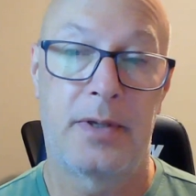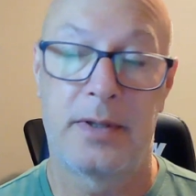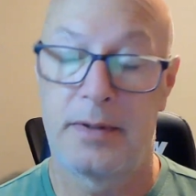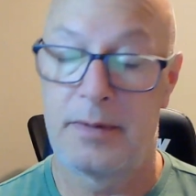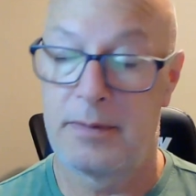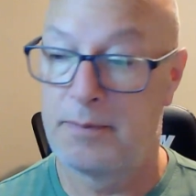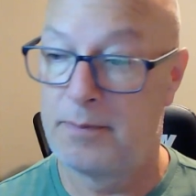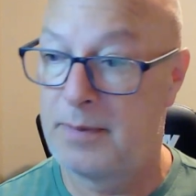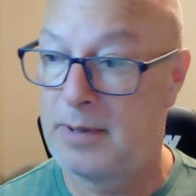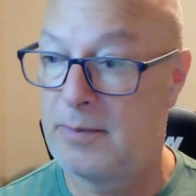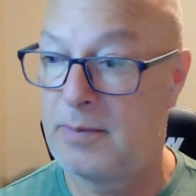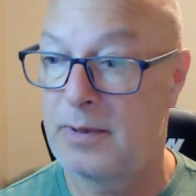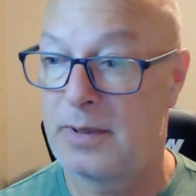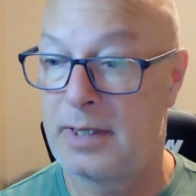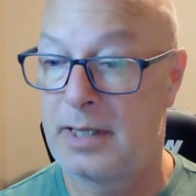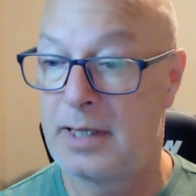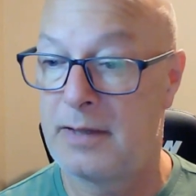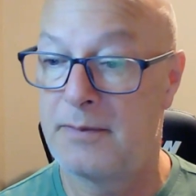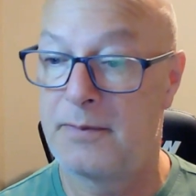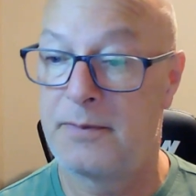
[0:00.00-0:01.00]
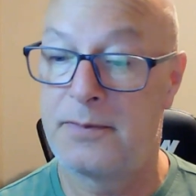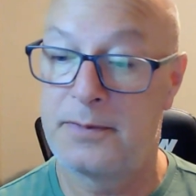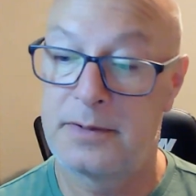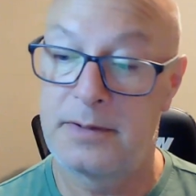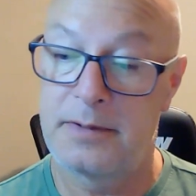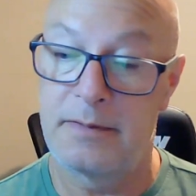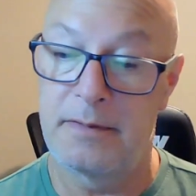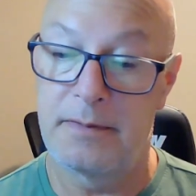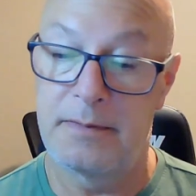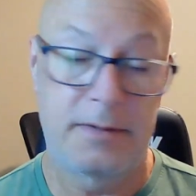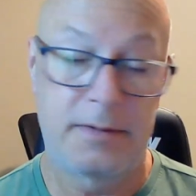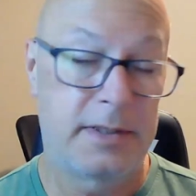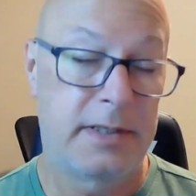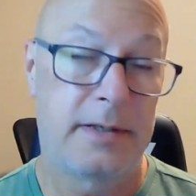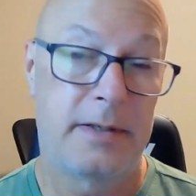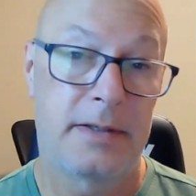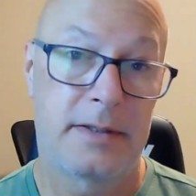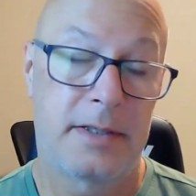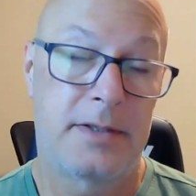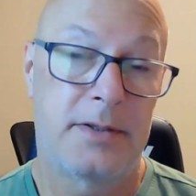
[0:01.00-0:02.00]
And people can have some
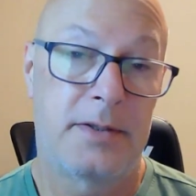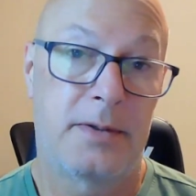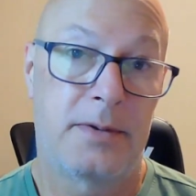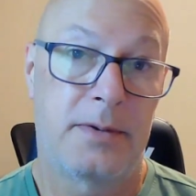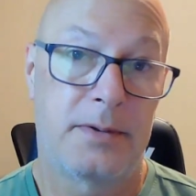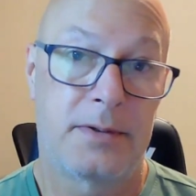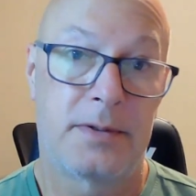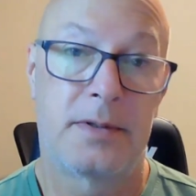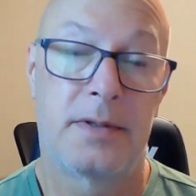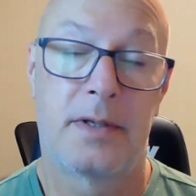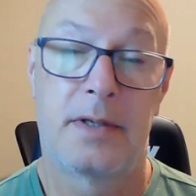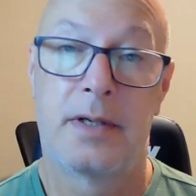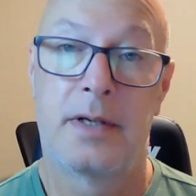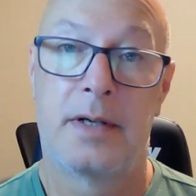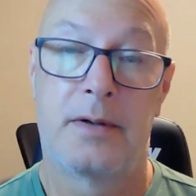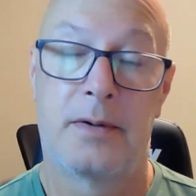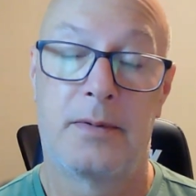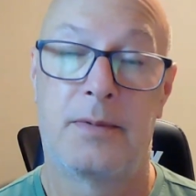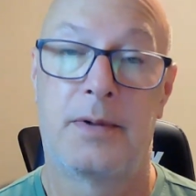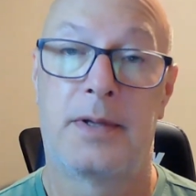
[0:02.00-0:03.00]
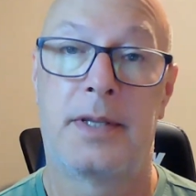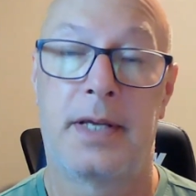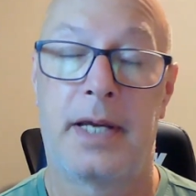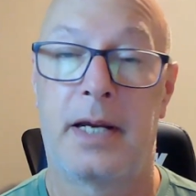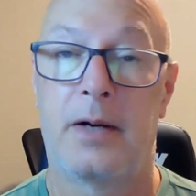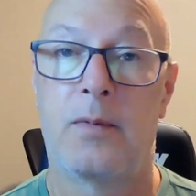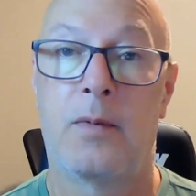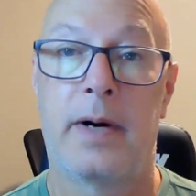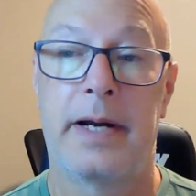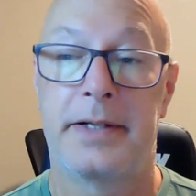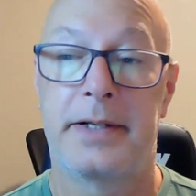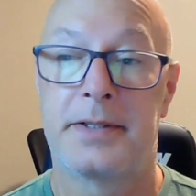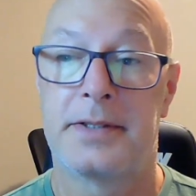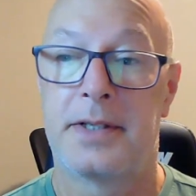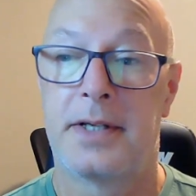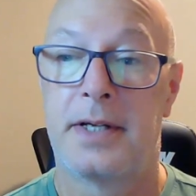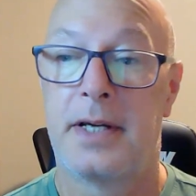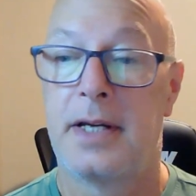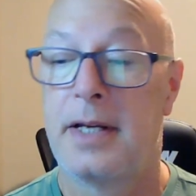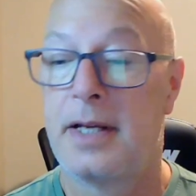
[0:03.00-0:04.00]
serious issues with the egg whites.